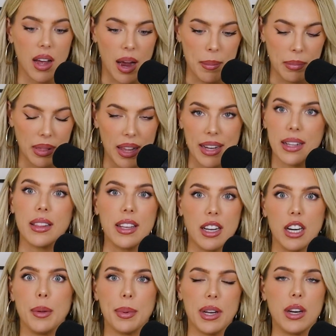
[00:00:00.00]
I'm likely
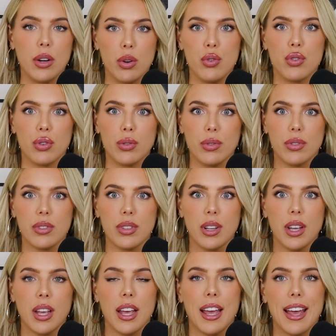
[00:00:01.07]
going to be in neutrals.
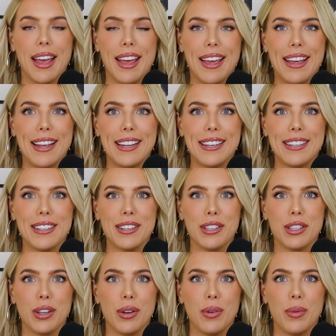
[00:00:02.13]
And
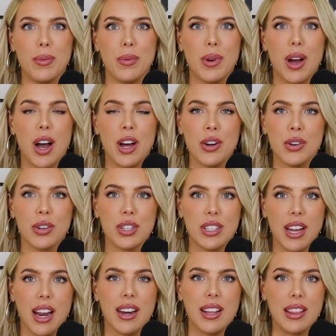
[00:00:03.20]
so
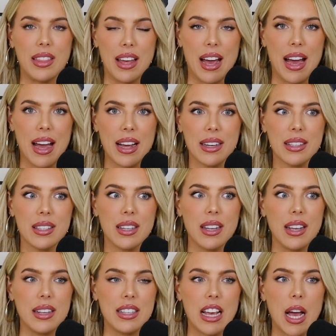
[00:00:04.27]
understanding that
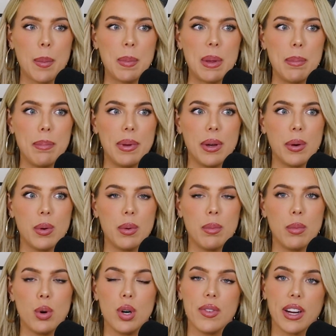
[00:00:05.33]
has helped me build
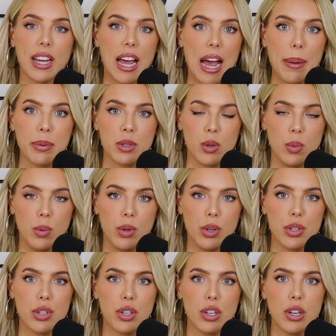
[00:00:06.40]
more of a capsule
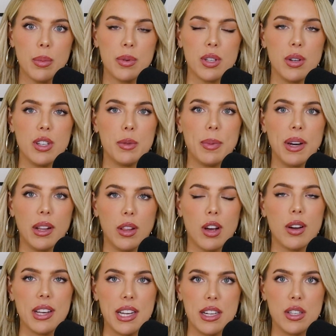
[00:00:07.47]
wardrobe. So it's been a
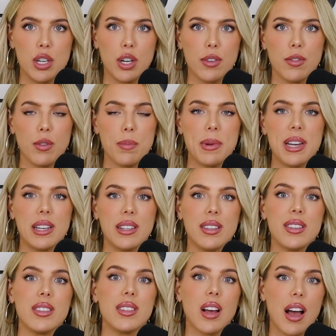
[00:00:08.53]
lot easier for me to
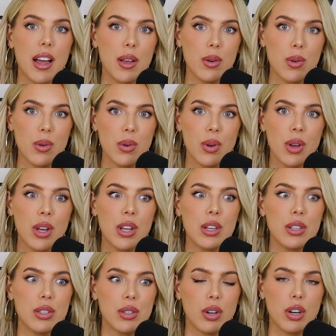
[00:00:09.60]
style
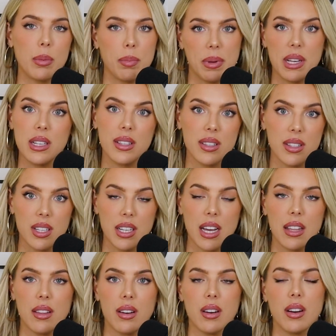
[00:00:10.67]
certain pieces
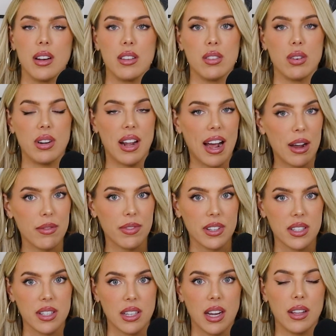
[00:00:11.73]
together and certain
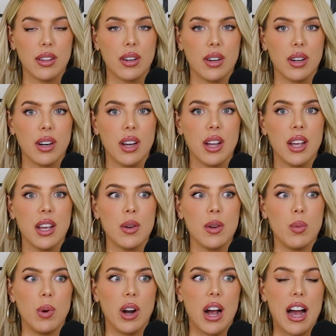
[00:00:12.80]
outfits together
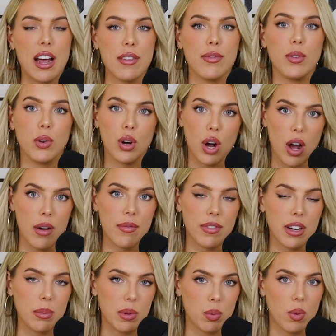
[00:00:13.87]
where I feel
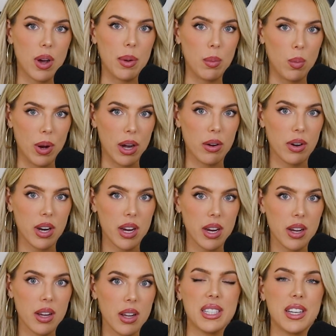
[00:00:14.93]
confident with what I'm
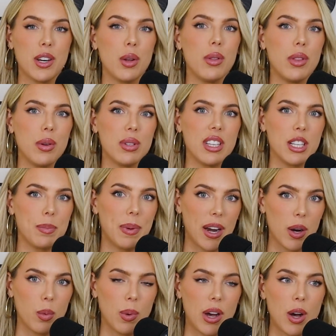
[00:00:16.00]
wearing, because I know that those things
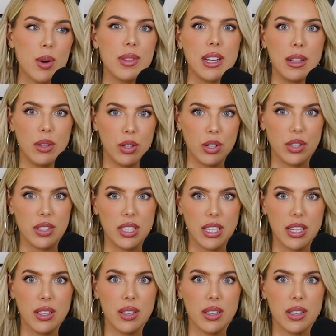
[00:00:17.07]
pair well and they look good
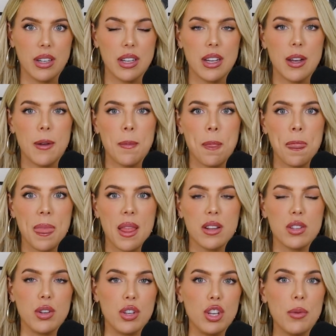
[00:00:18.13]
together.
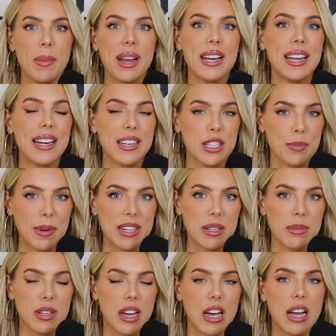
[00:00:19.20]
So you may need to spend
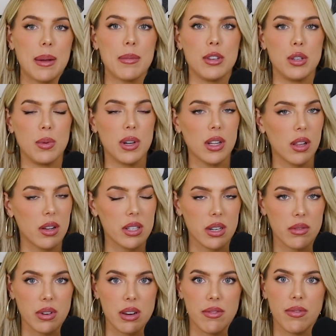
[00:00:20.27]
some time, do a
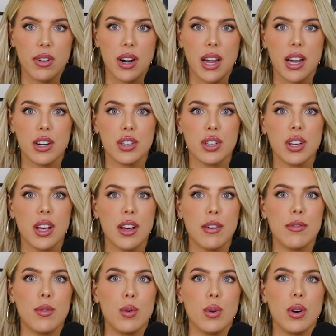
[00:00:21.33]
closet refresh,
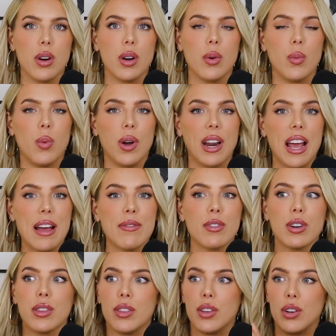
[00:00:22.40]
for
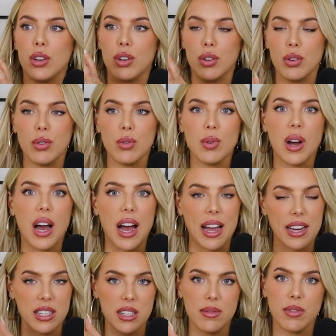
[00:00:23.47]
whatever the new
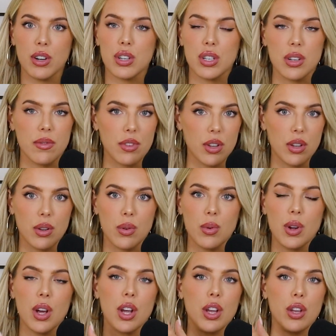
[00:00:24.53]
highest version of
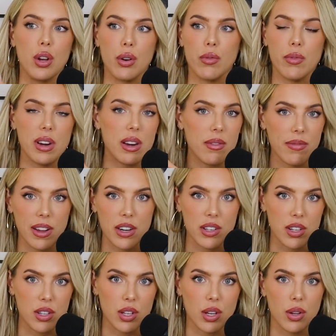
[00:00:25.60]
you, your
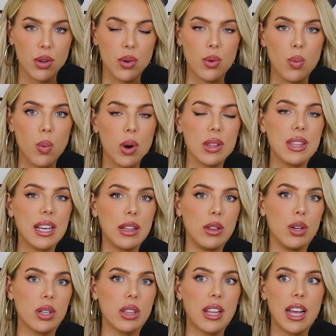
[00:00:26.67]
reinvented you, what they
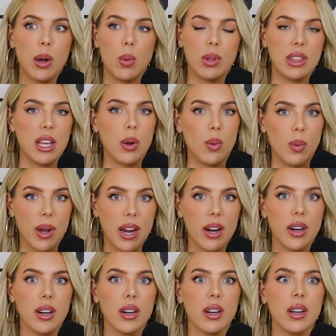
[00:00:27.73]
look like, what they
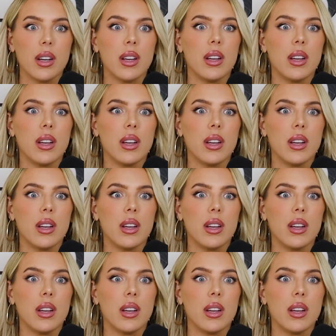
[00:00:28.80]
wear,